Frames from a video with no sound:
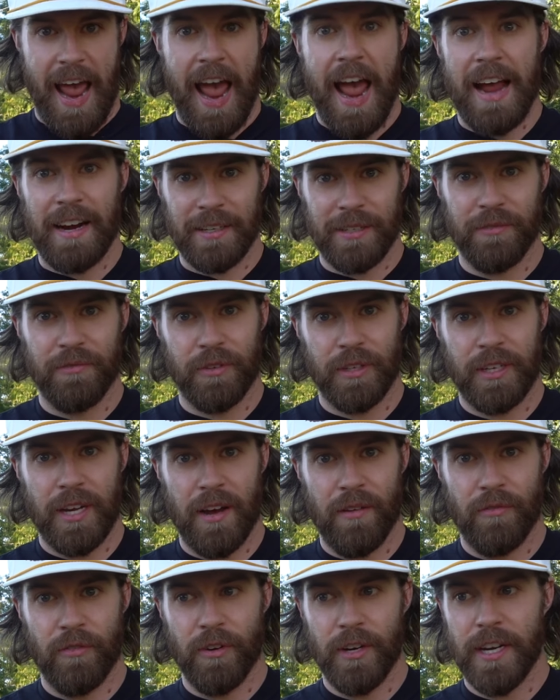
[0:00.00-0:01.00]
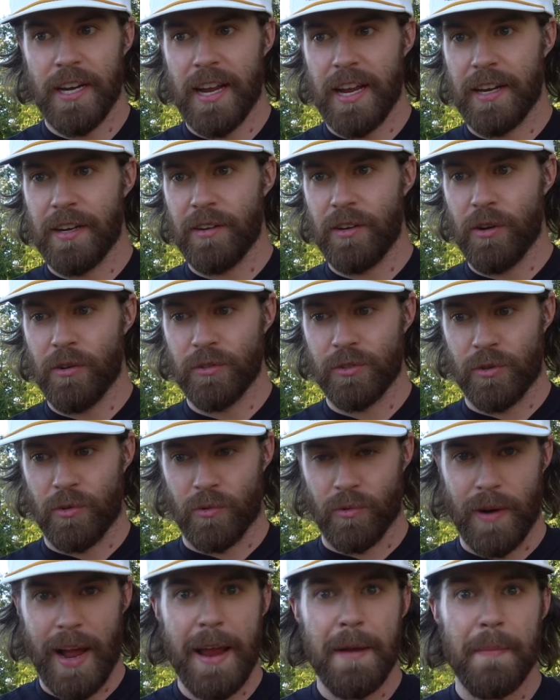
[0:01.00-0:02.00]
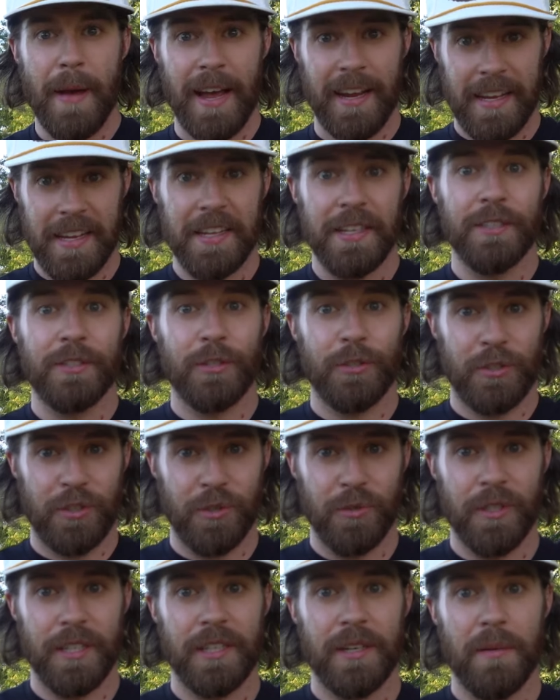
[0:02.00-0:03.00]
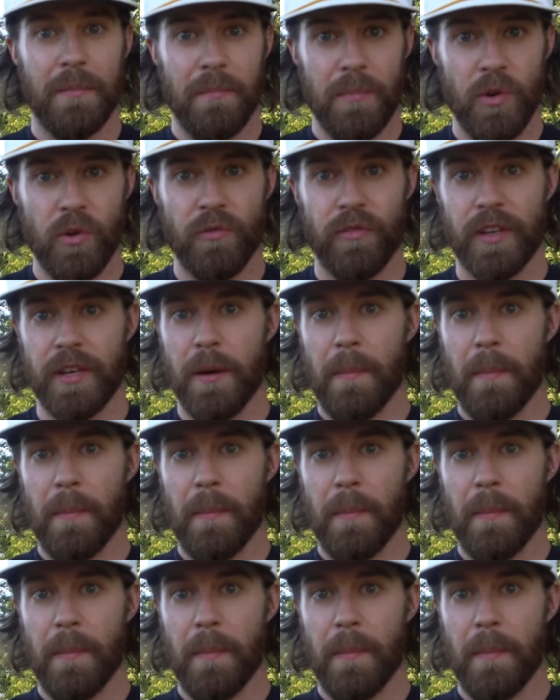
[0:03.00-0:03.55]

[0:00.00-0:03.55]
active recovery and goes right back into shooting movie.